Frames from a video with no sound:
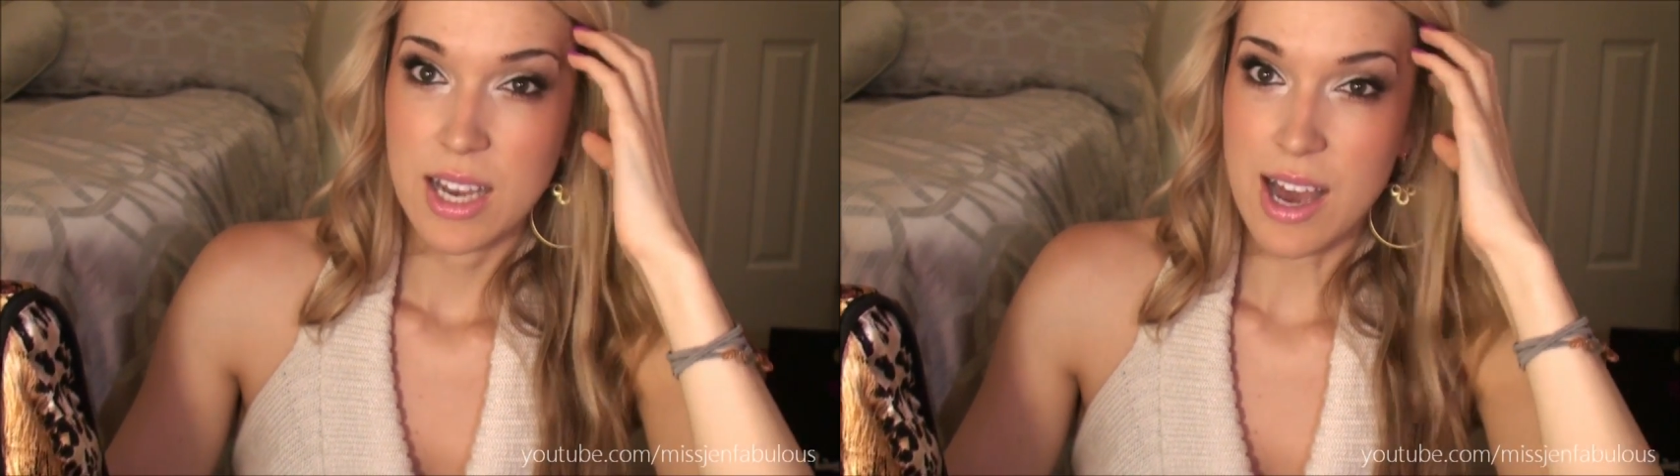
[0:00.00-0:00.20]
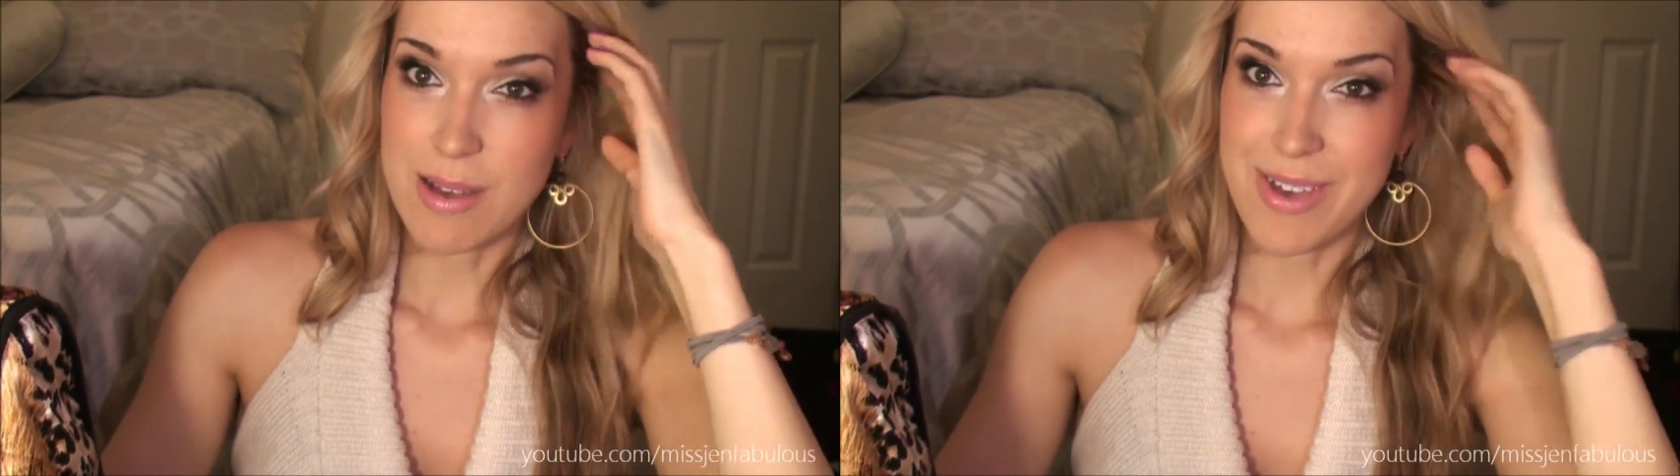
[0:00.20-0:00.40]

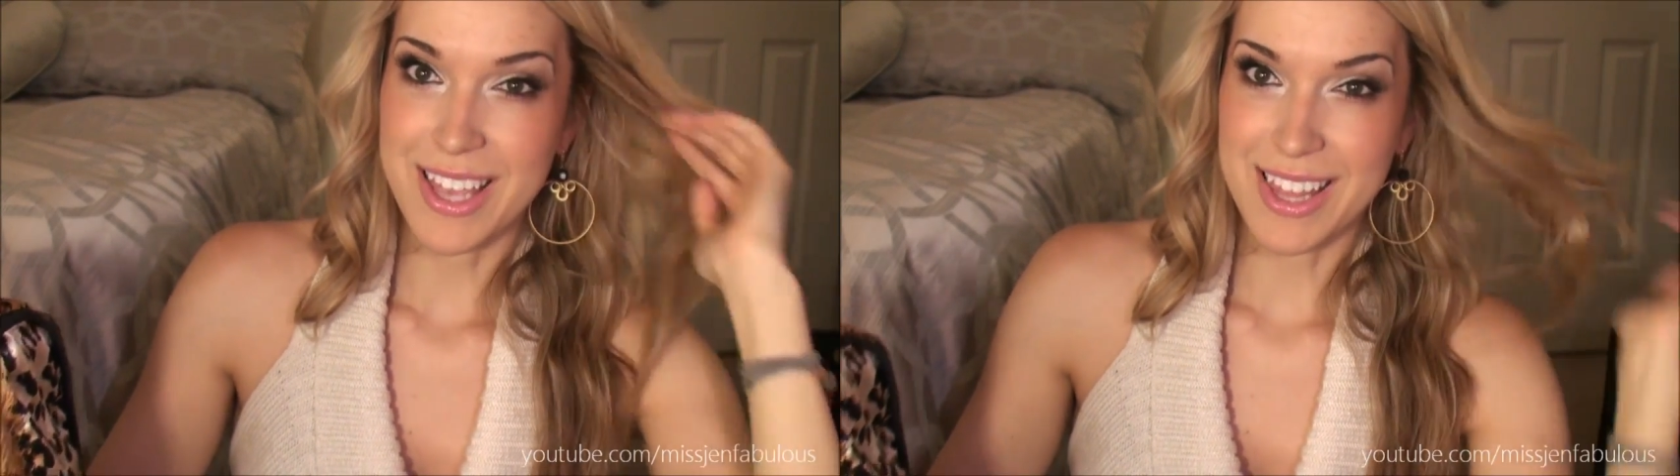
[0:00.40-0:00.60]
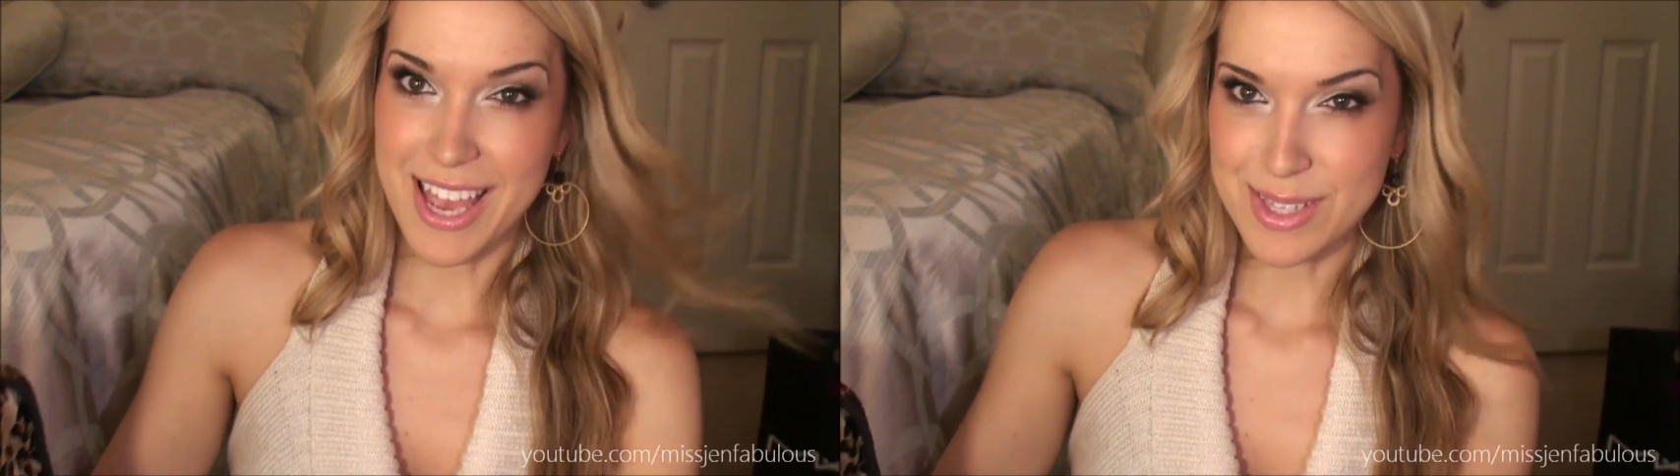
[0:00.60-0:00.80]
on
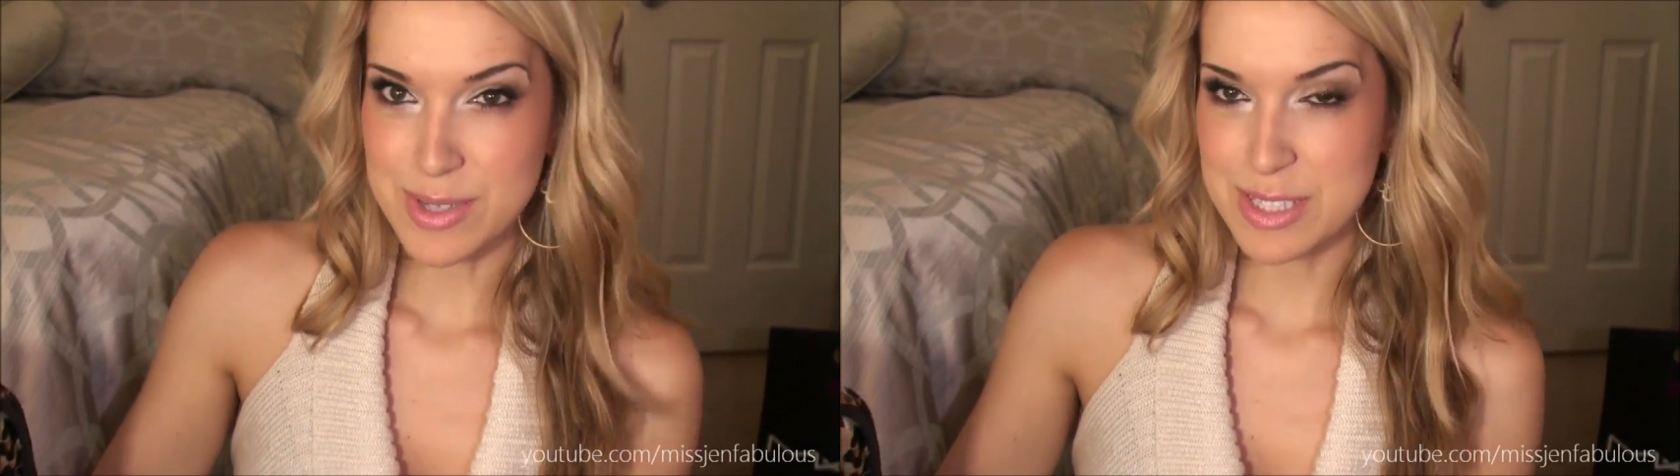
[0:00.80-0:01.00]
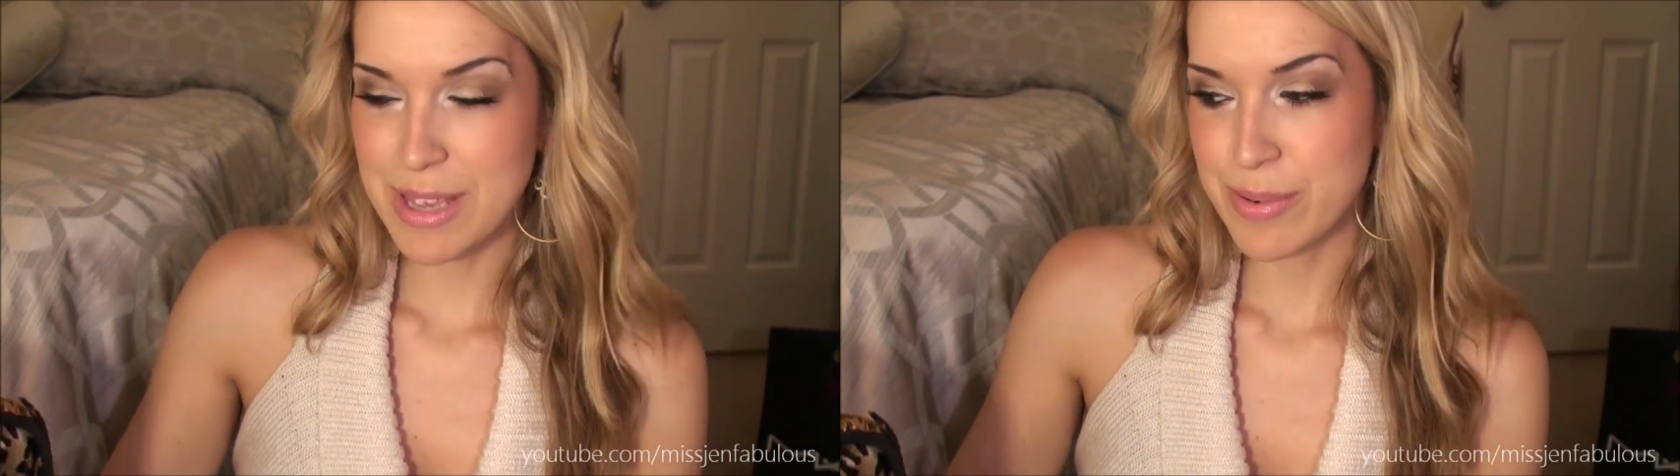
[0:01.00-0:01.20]
my last
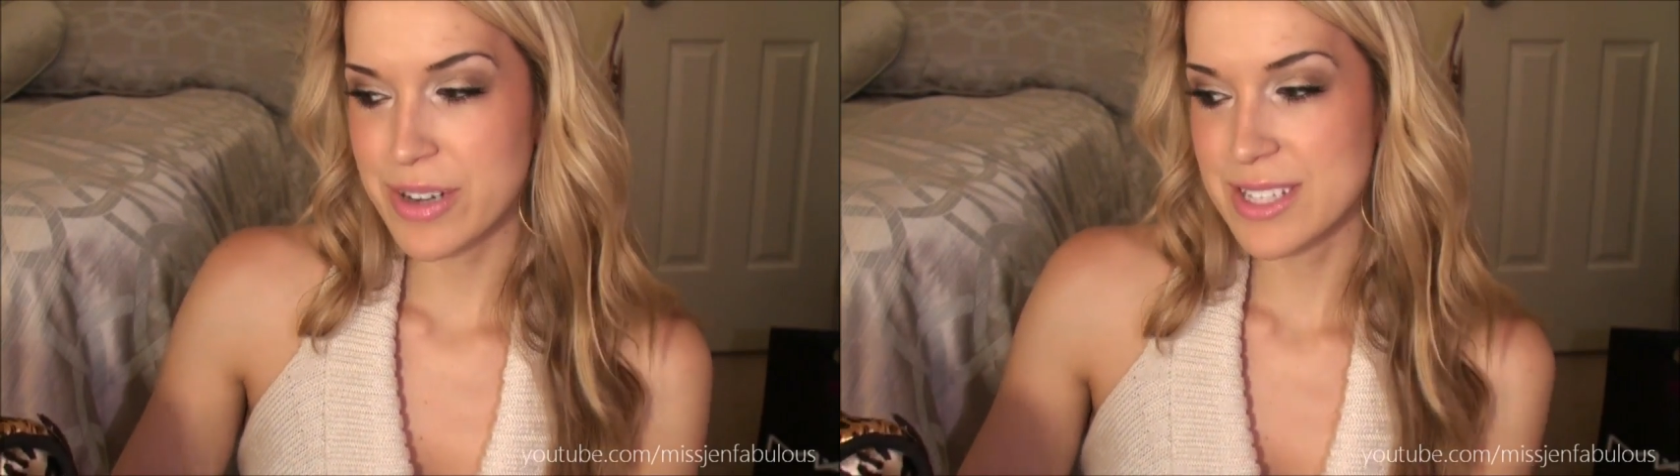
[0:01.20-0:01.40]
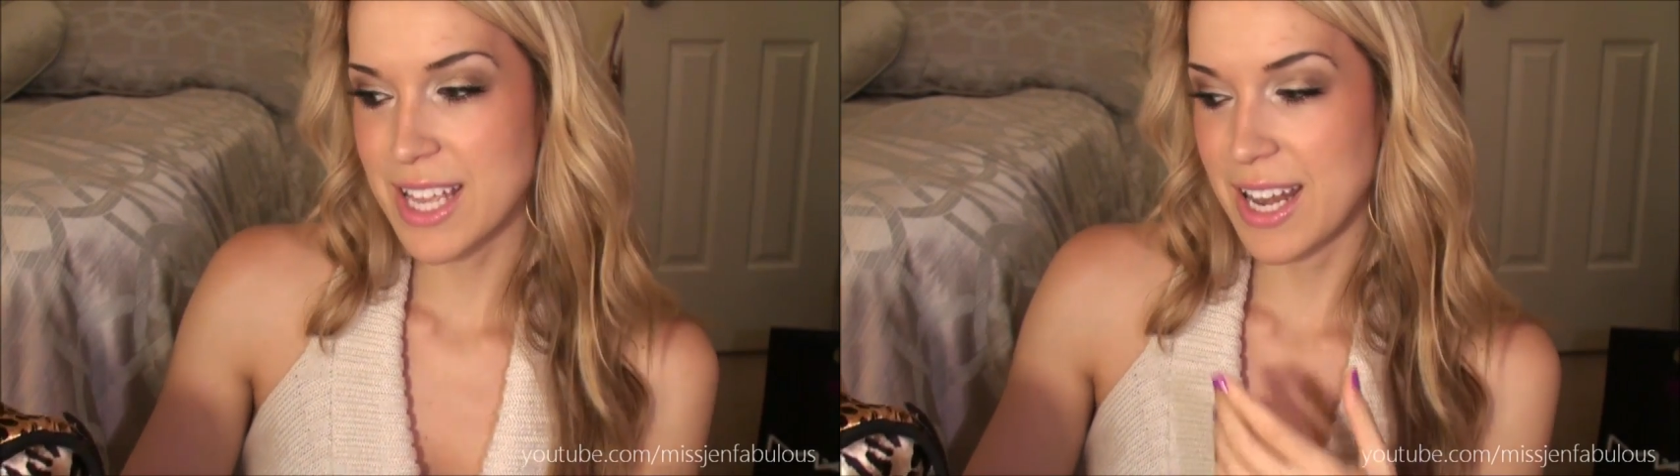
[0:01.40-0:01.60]
What's in My
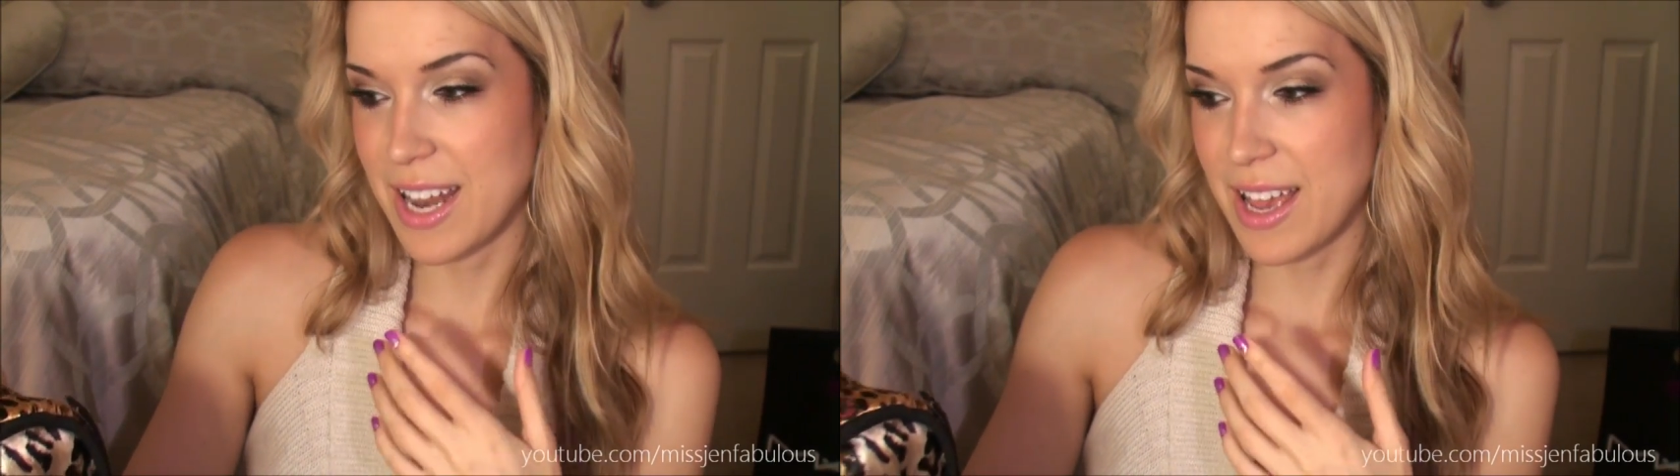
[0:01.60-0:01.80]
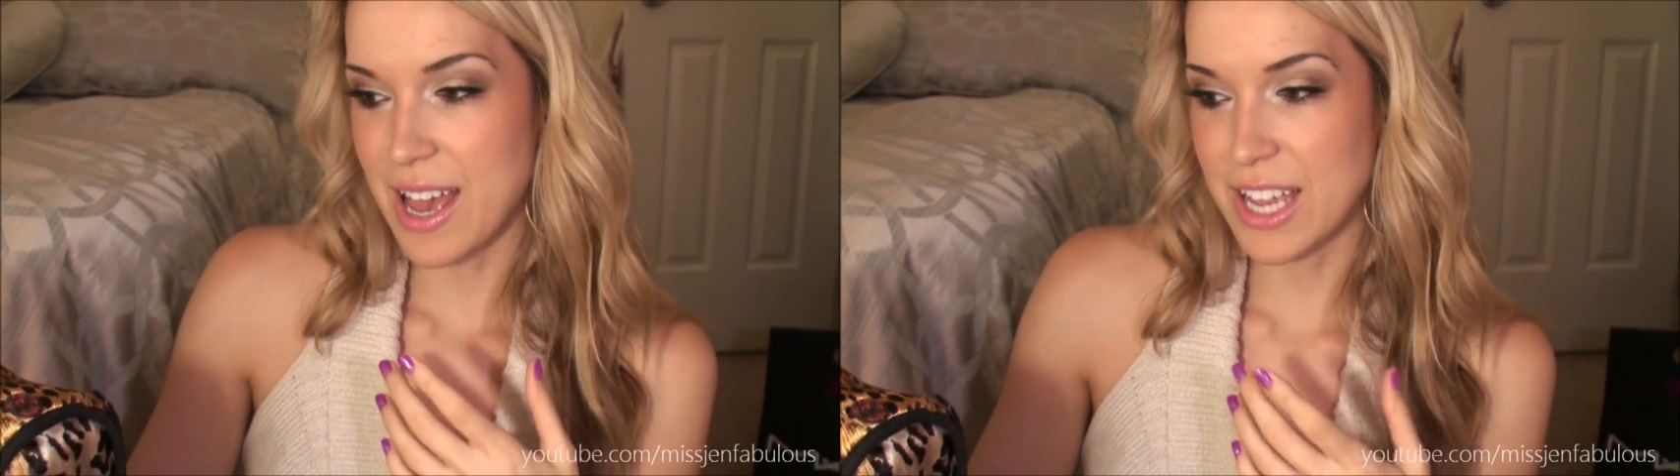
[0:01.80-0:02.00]
Purse, and
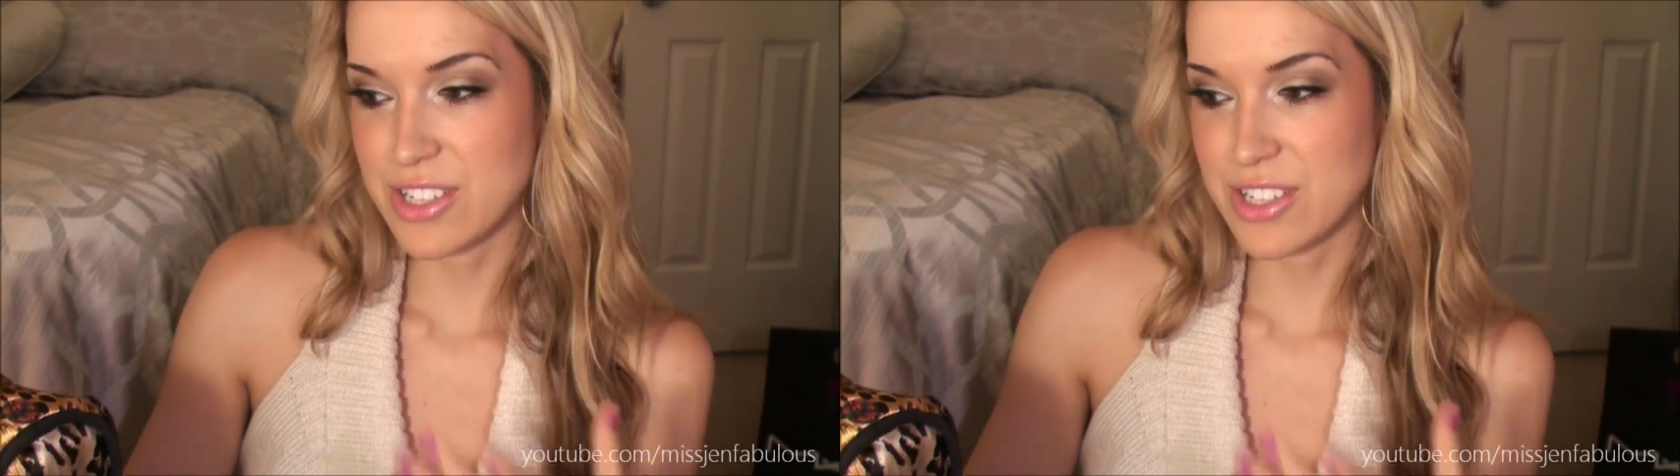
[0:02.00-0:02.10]
I